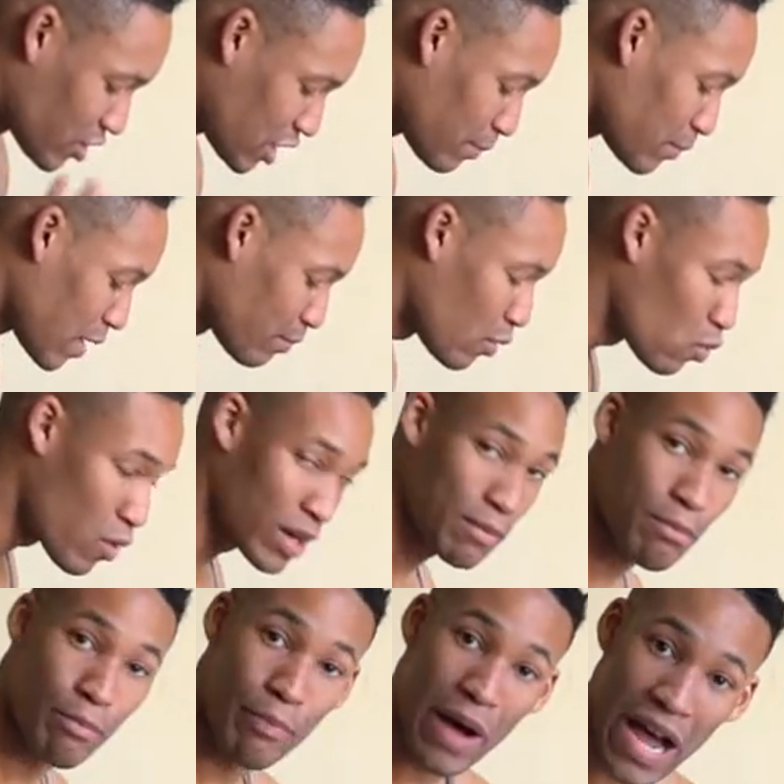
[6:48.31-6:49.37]
Tip number
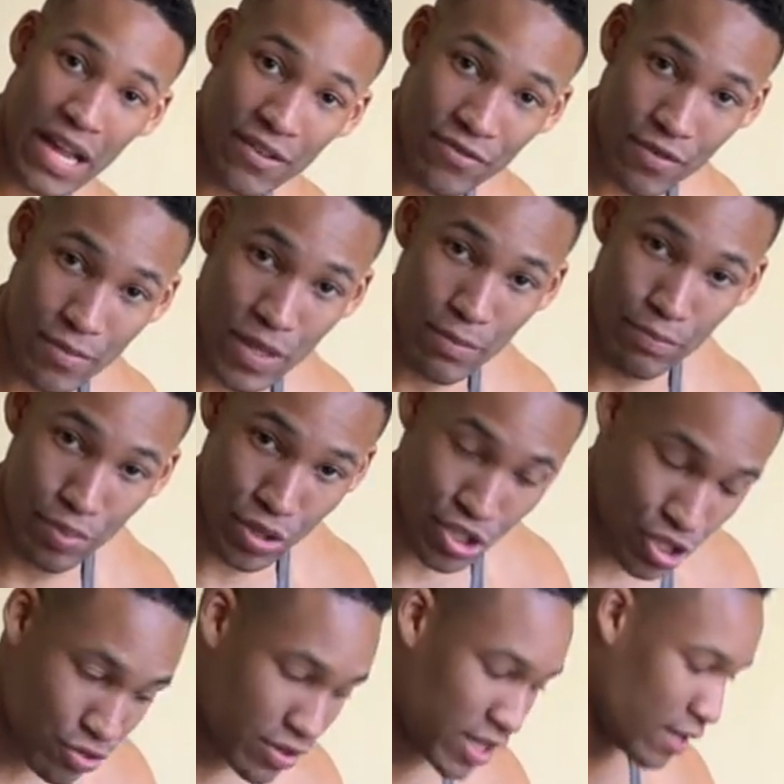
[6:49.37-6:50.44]
one, buy from the
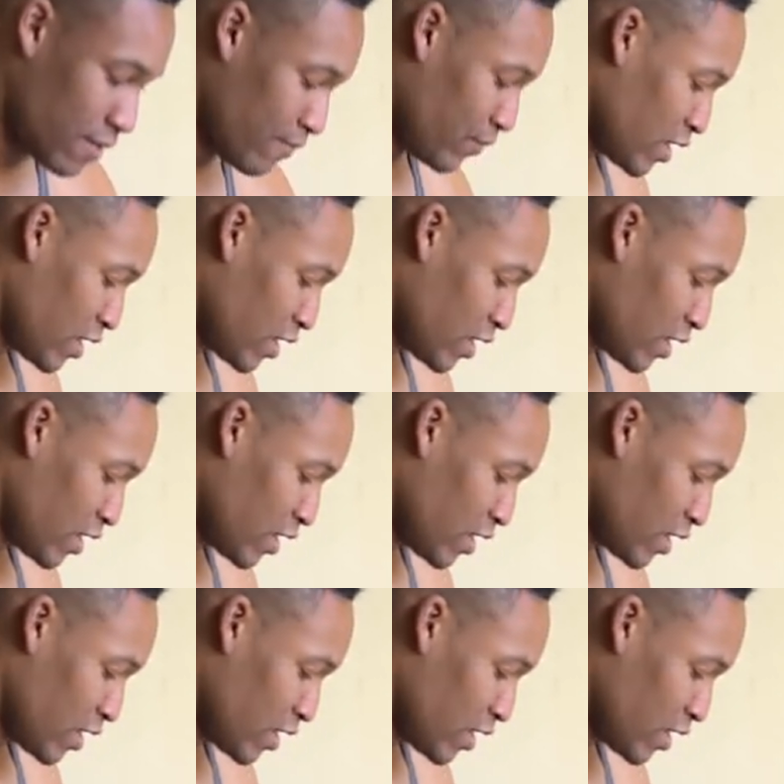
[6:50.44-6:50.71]
butchery.